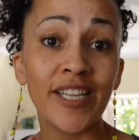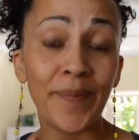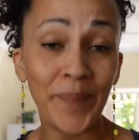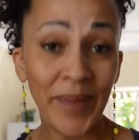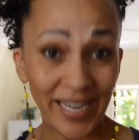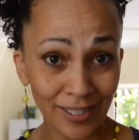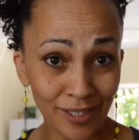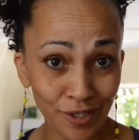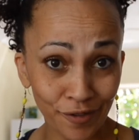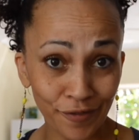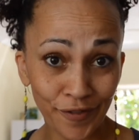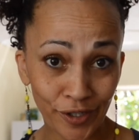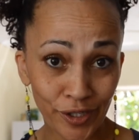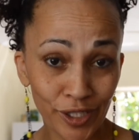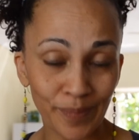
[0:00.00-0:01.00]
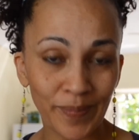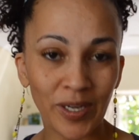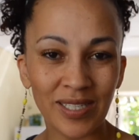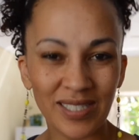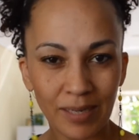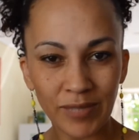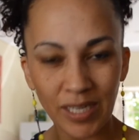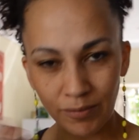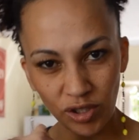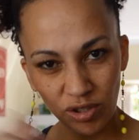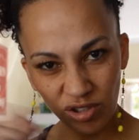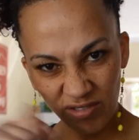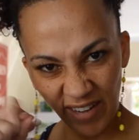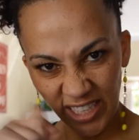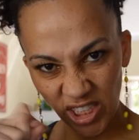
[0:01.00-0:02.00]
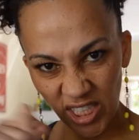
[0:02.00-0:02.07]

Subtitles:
pencil first, because sometimes you scratch it